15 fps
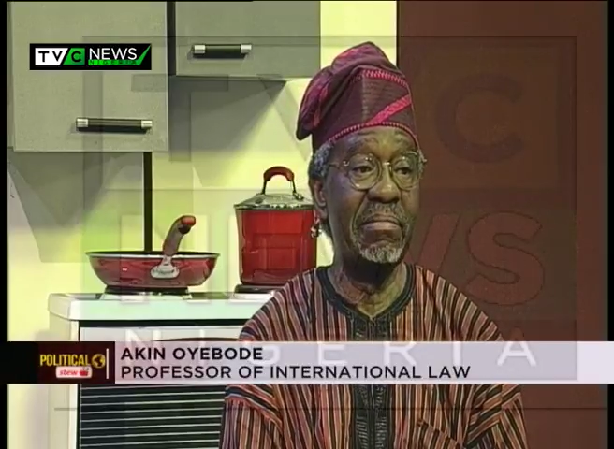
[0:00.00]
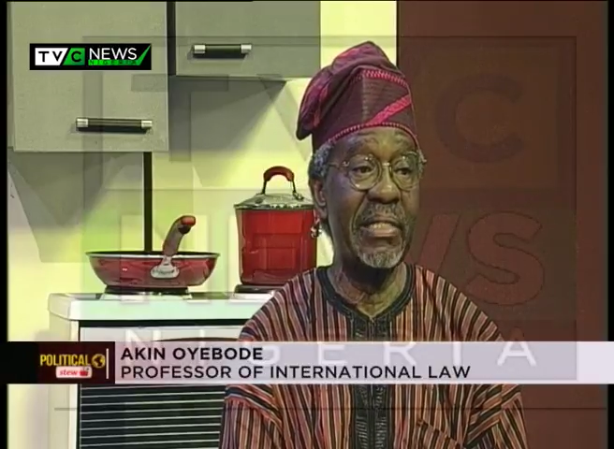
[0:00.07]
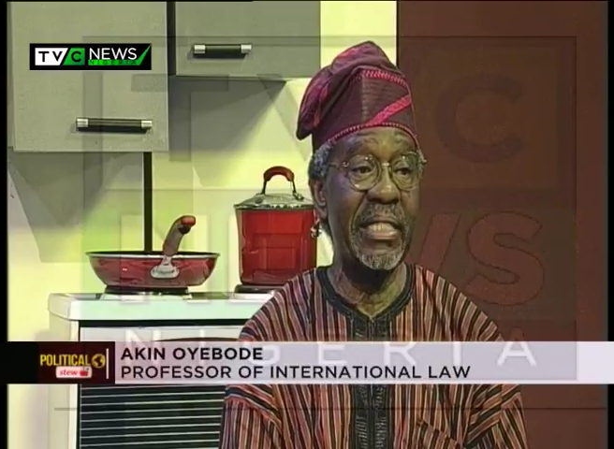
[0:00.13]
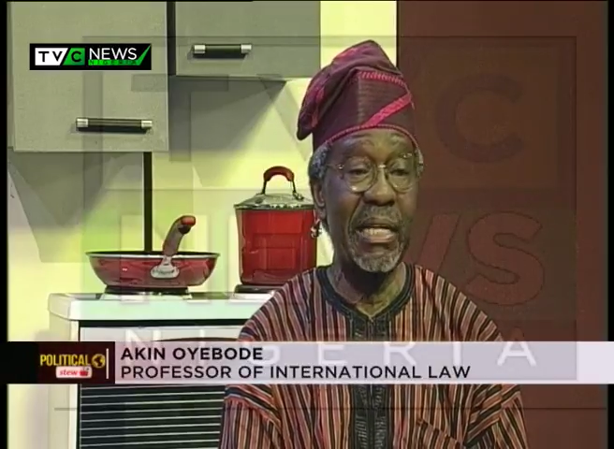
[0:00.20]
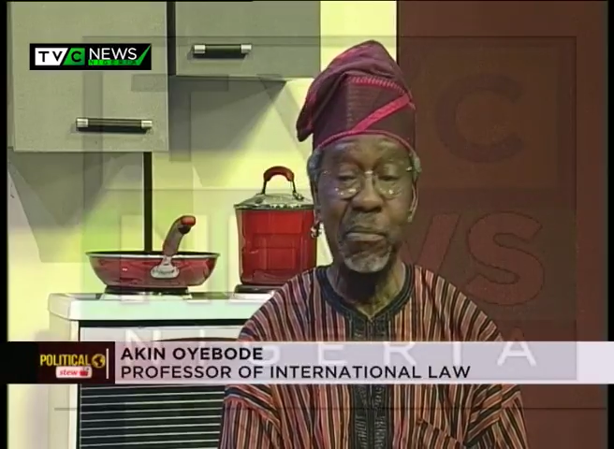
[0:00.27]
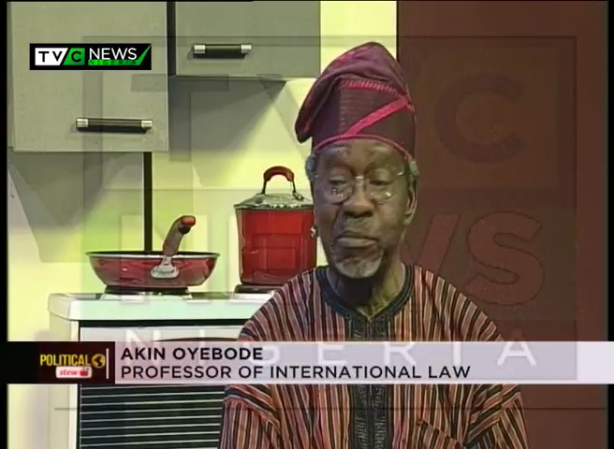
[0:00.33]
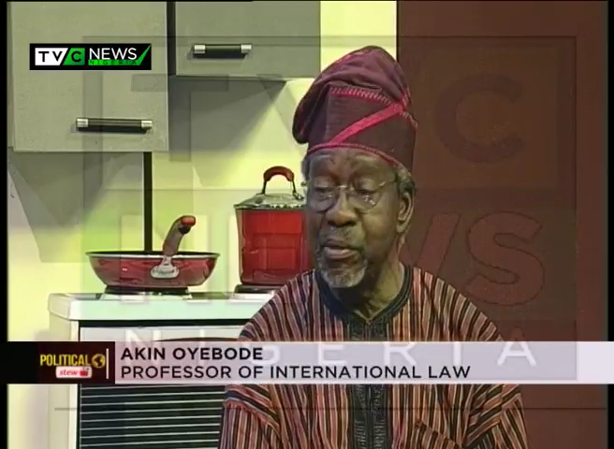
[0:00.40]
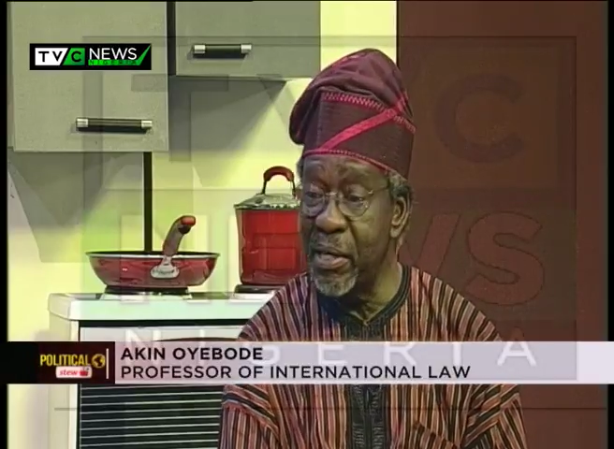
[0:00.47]

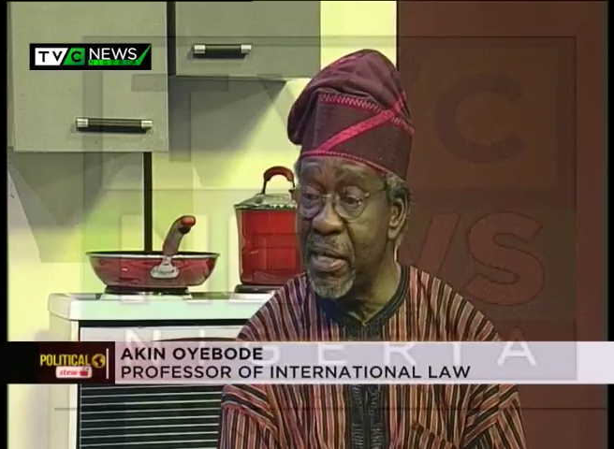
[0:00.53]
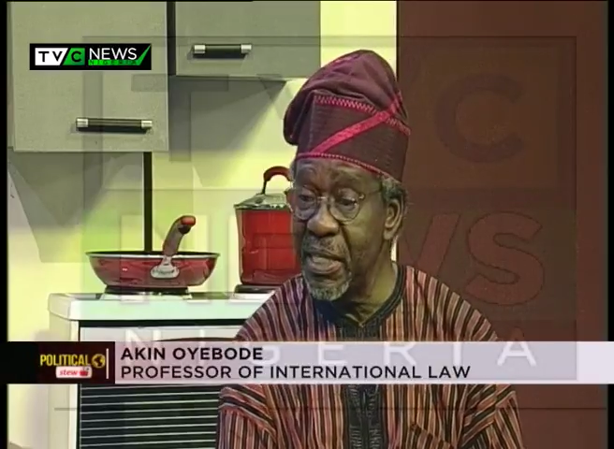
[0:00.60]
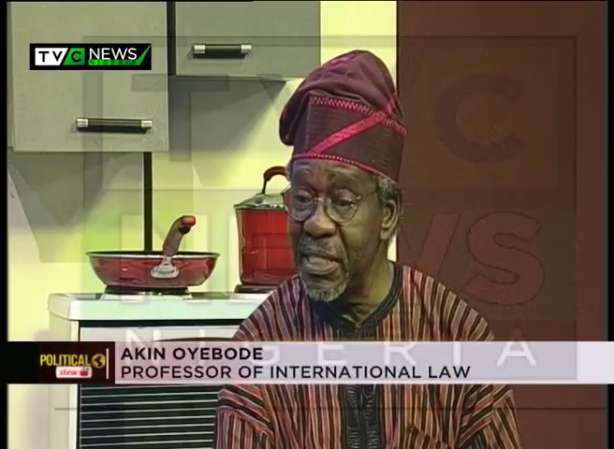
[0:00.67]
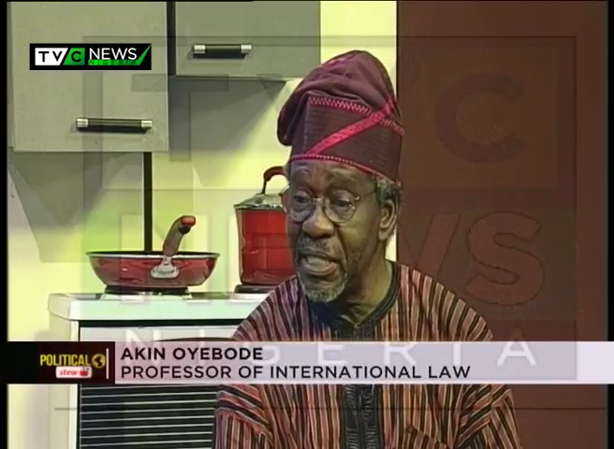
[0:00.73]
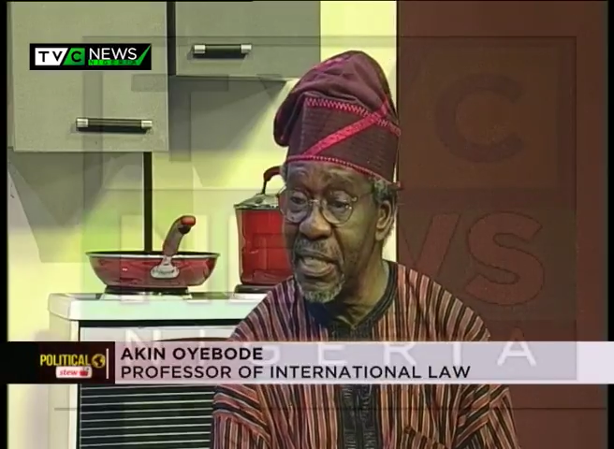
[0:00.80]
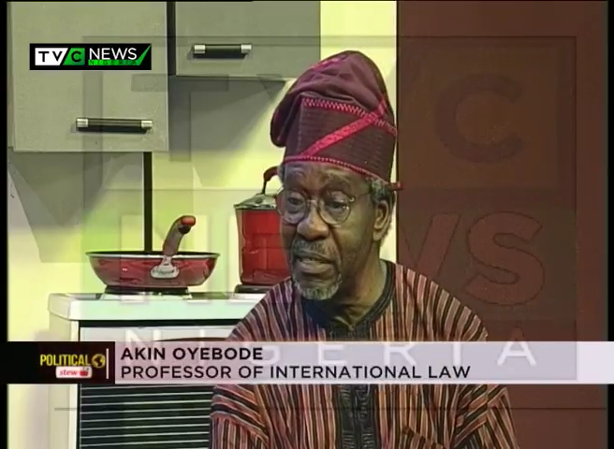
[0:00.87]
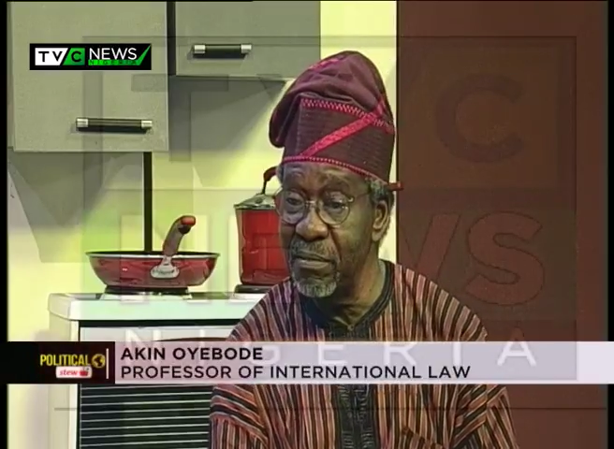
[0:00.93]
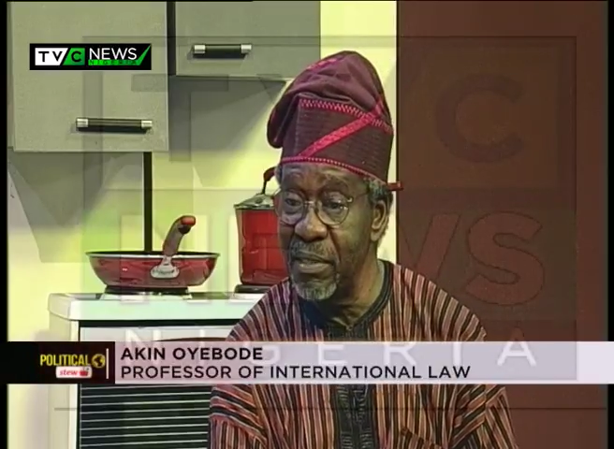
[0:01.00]

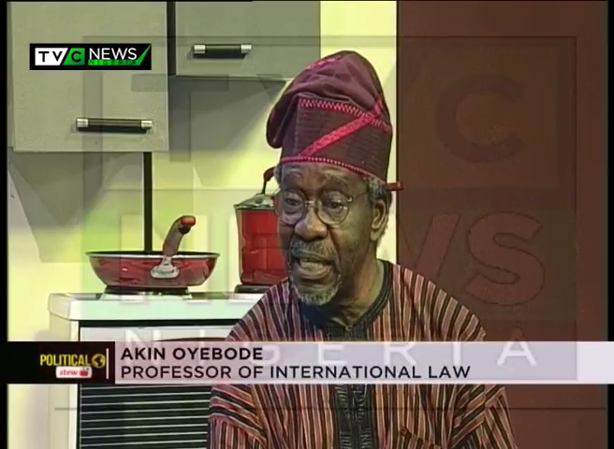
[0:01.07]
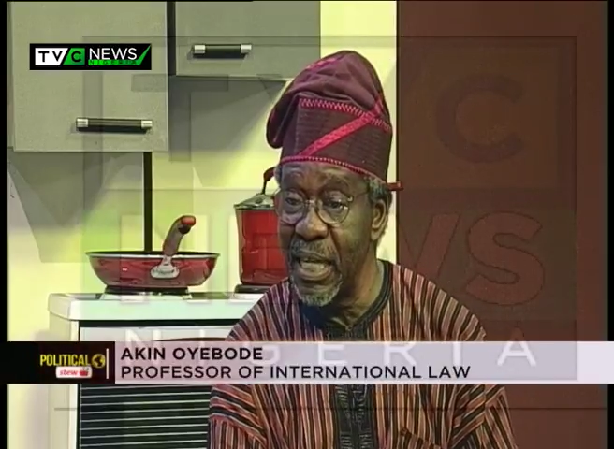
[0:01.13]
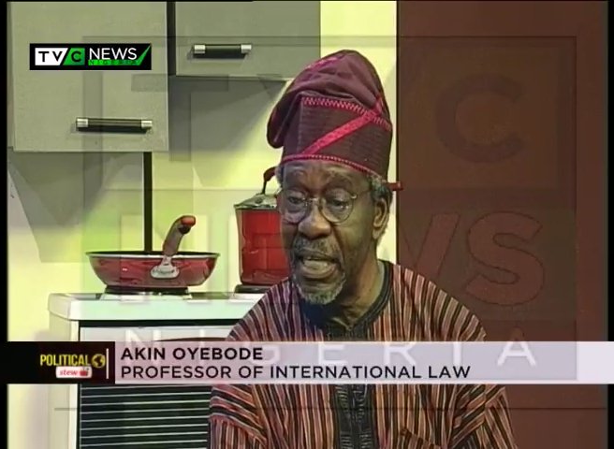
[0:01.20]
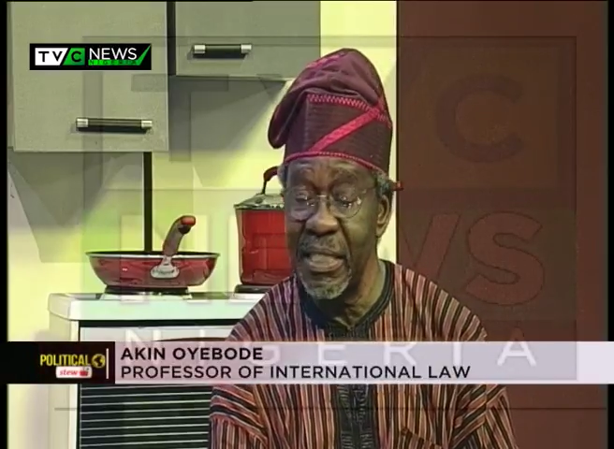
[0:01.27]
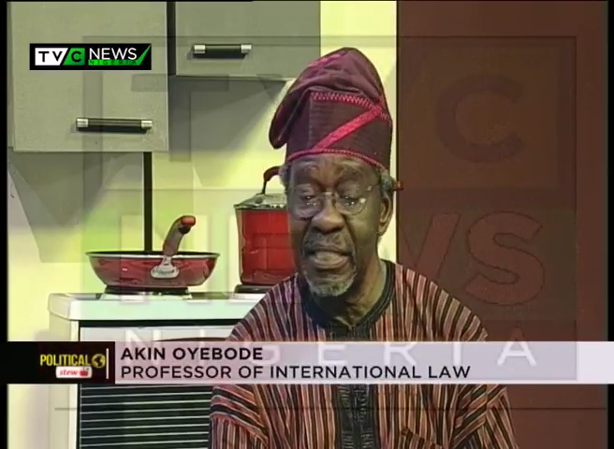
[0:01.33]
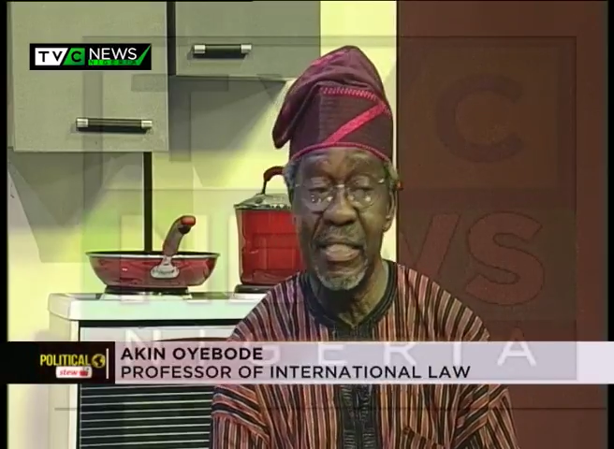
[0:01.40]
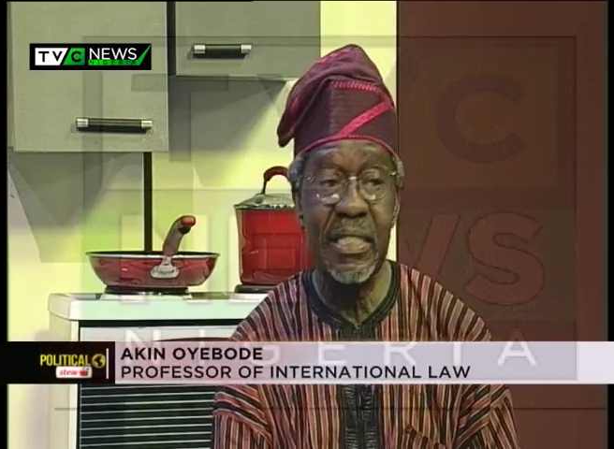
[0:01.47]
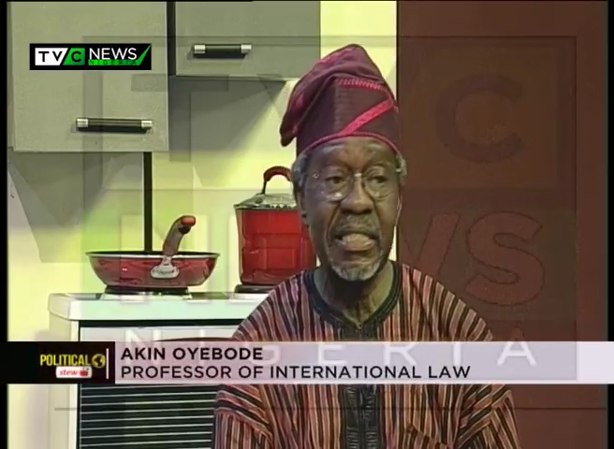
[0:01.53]
democracy
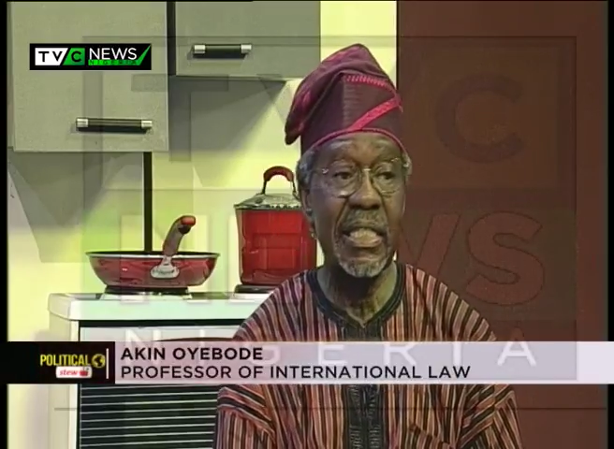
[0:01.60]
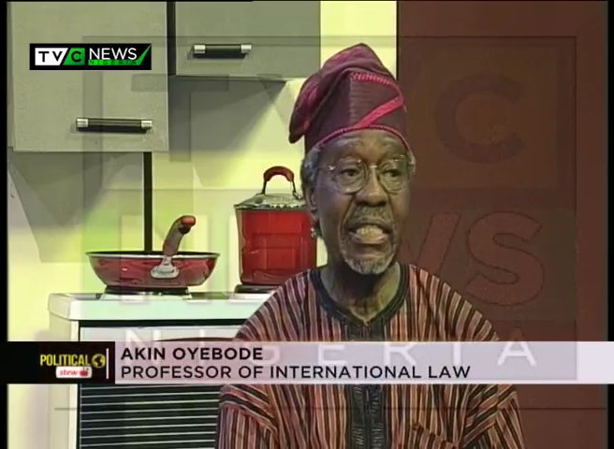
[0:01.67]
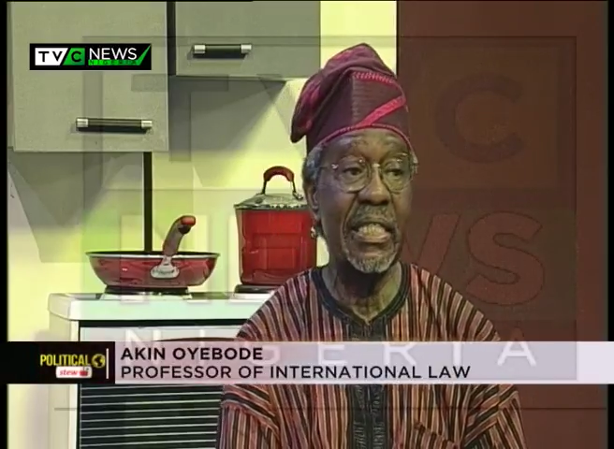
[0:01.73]
dividends.